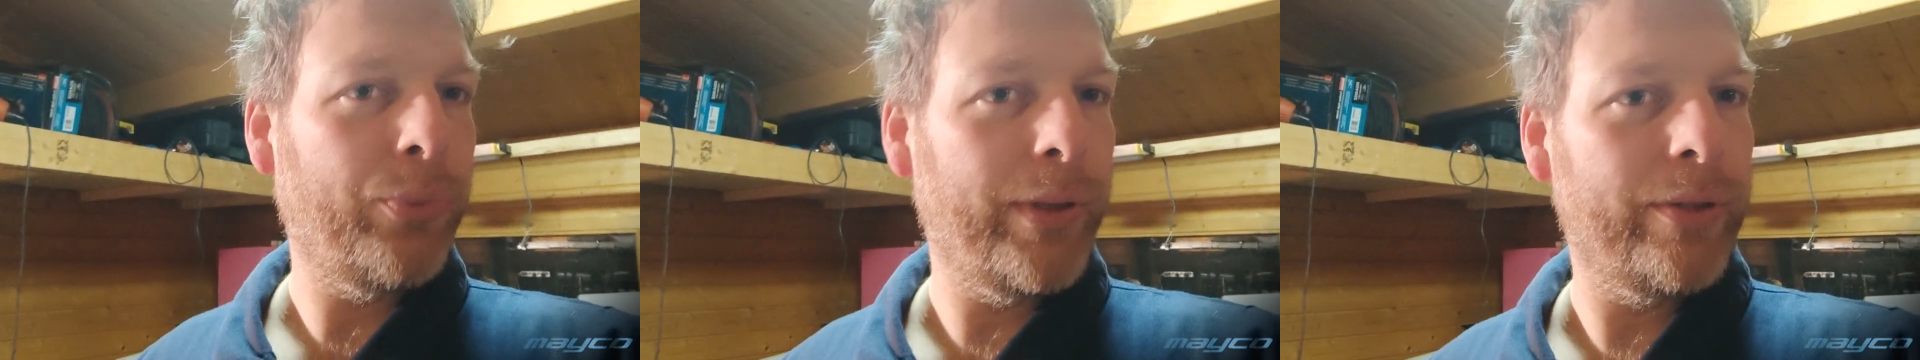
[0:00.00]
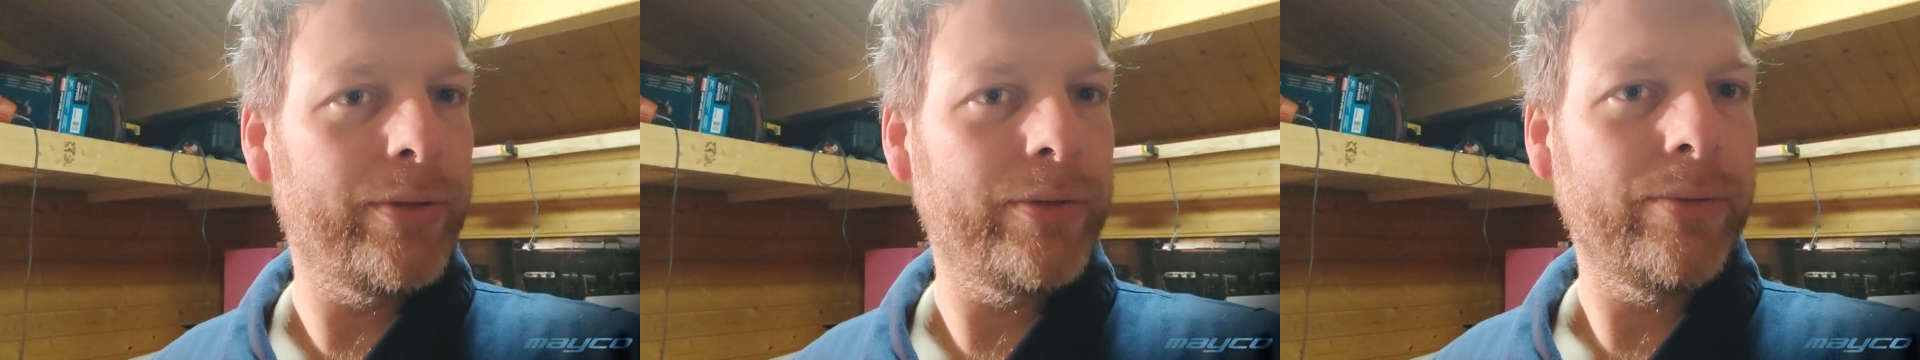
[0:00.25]

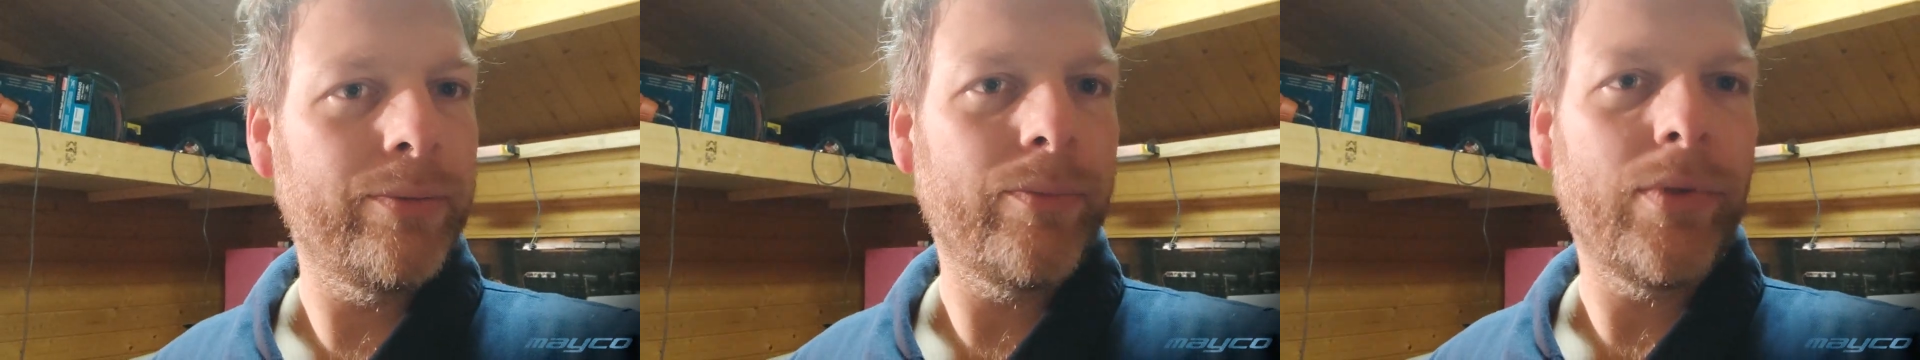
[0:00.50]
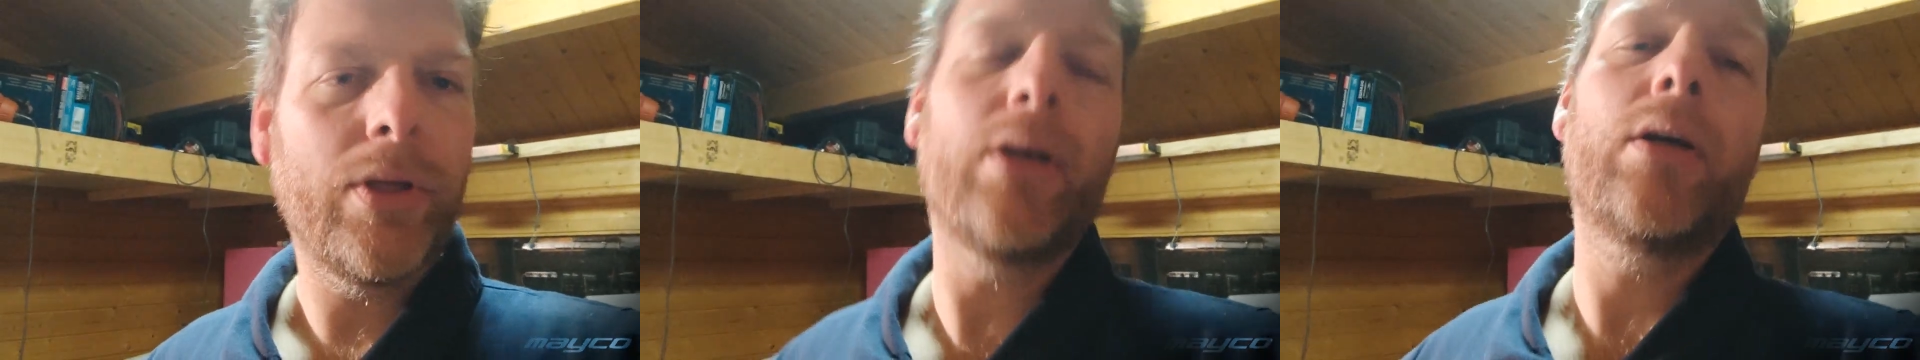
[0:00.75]
weirder,
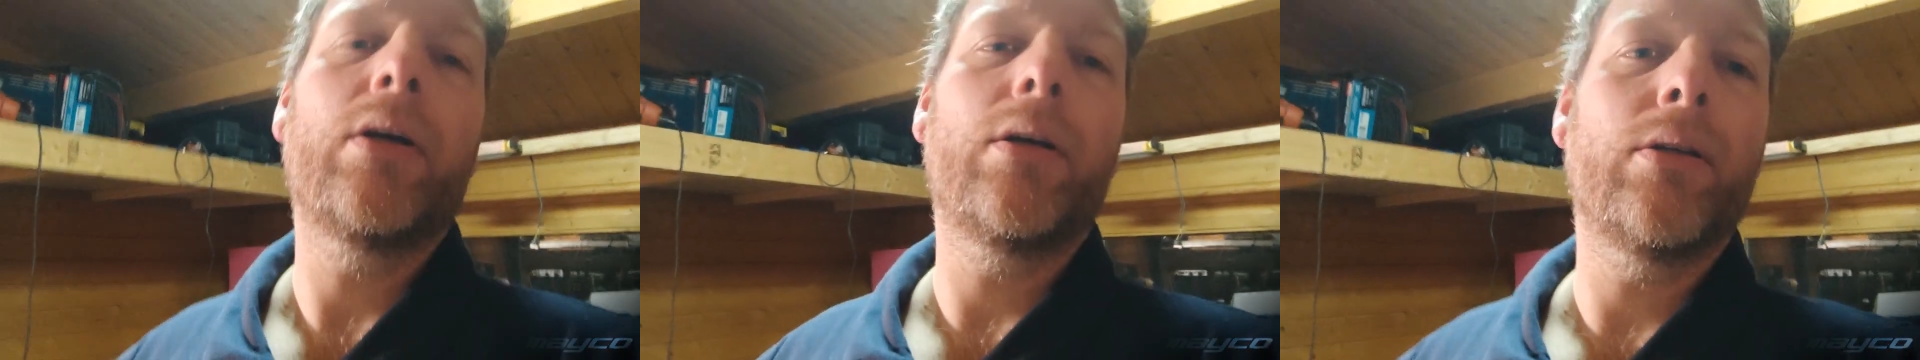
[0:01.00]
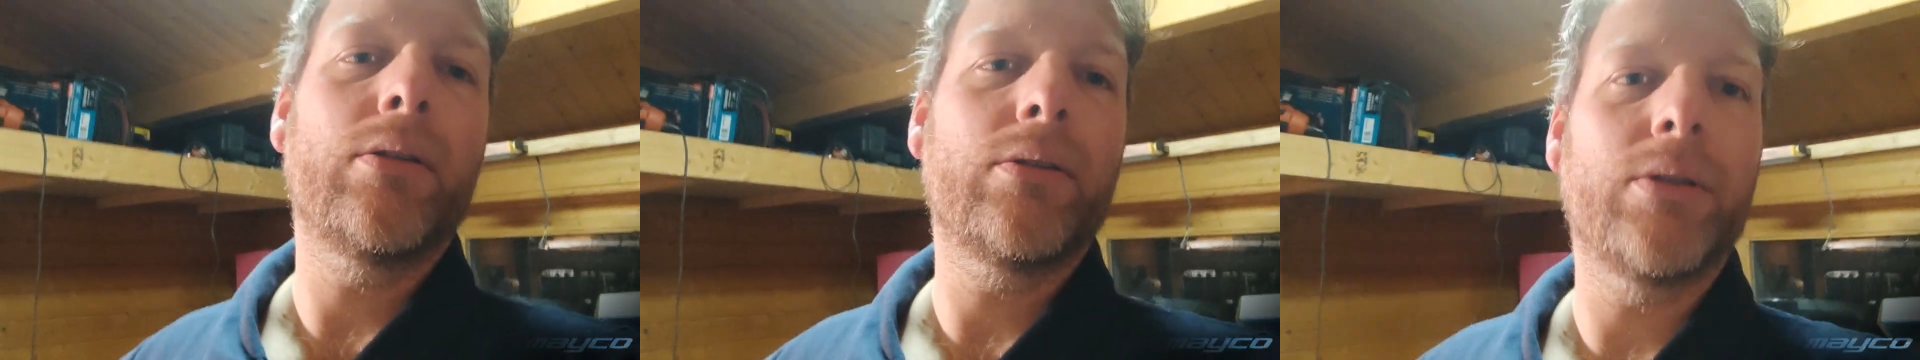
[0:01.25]

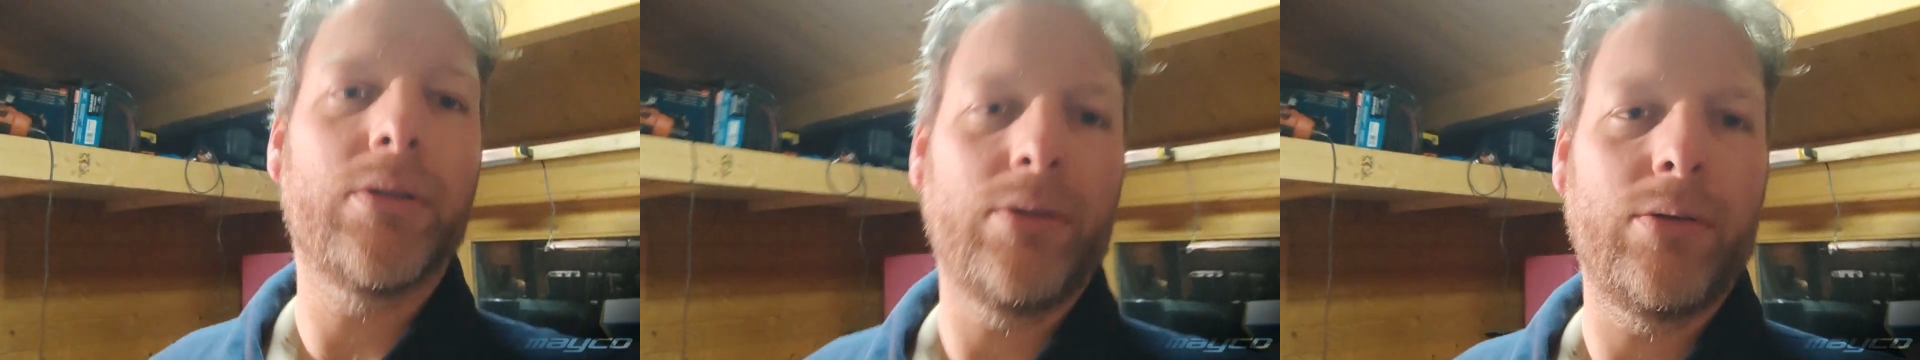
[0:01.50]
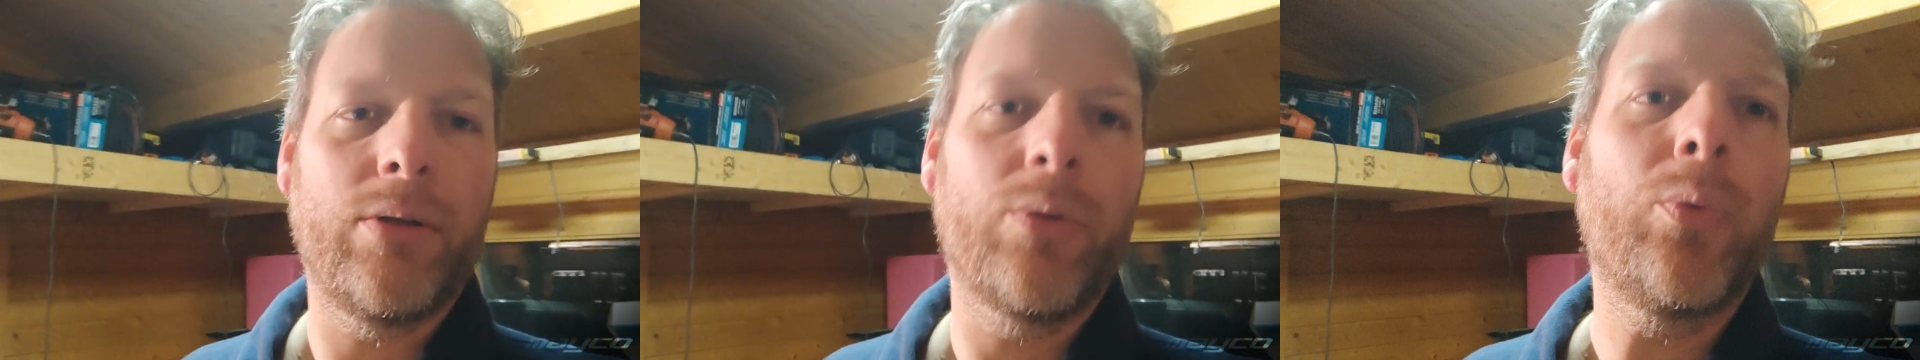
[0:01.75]

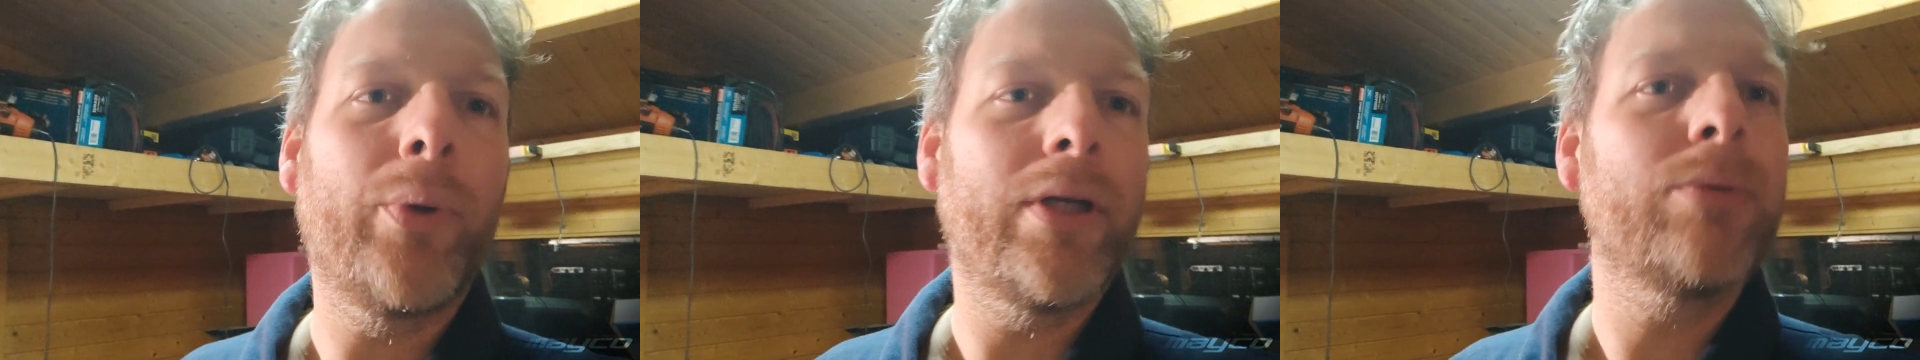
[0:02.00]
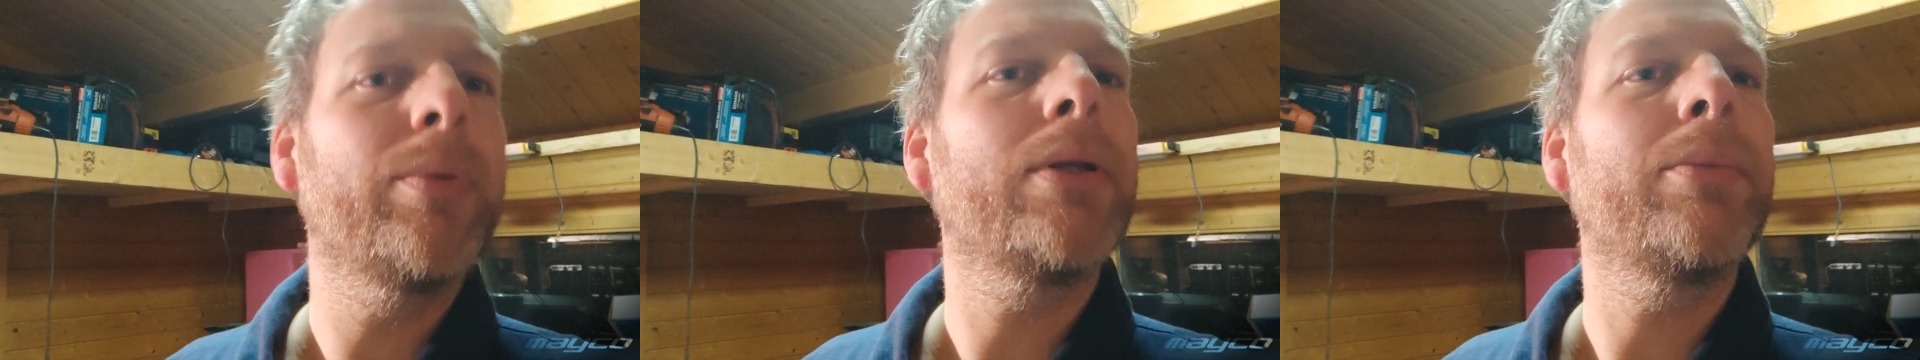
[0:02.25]
or
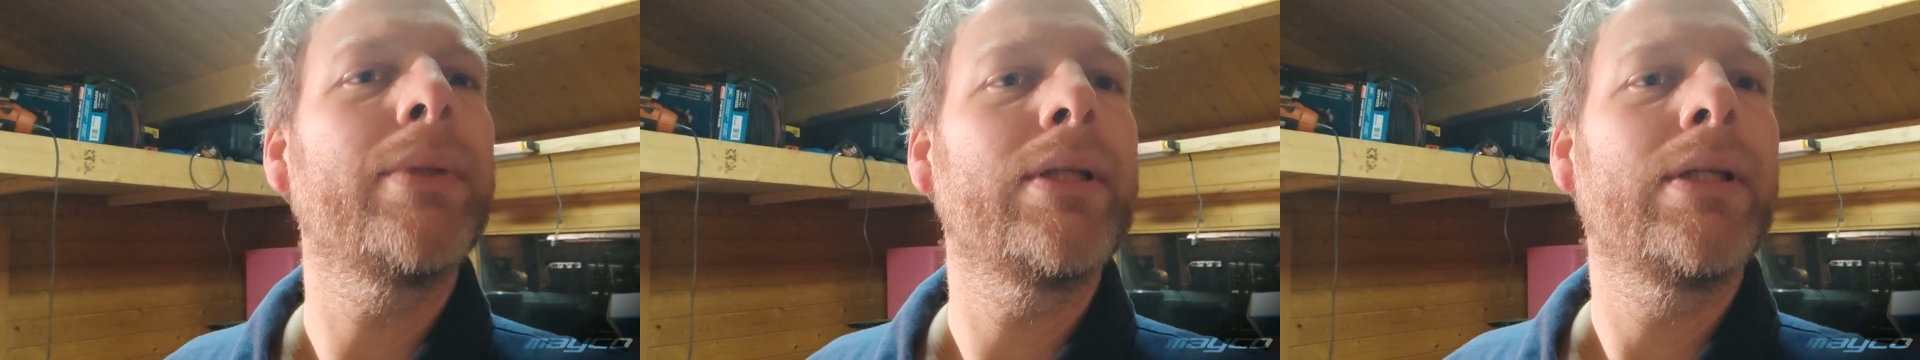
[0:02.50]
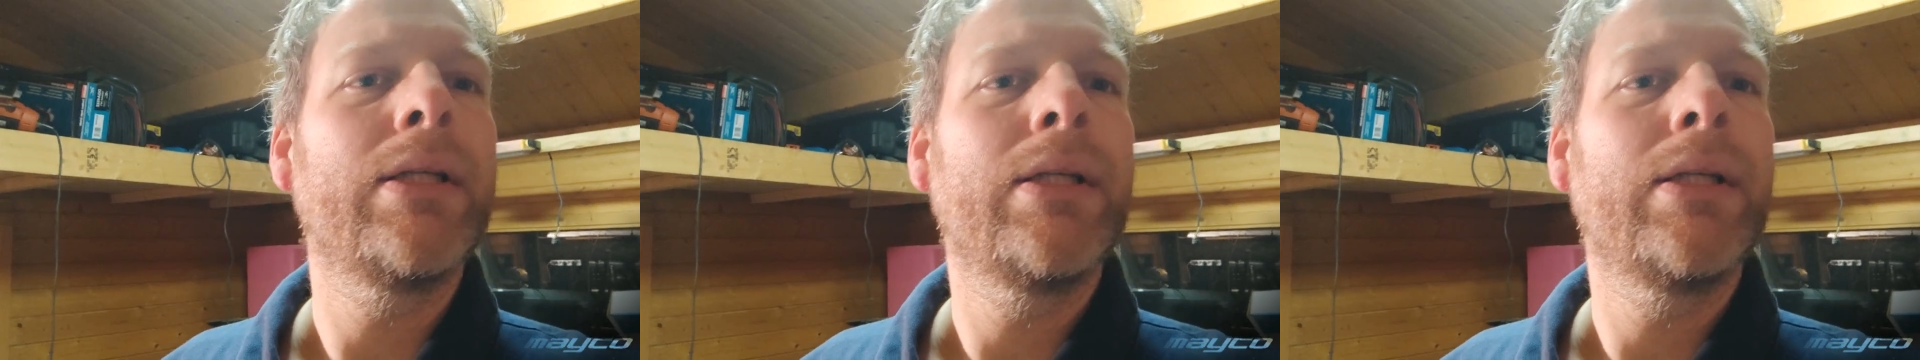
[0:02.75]
weird, but I mean,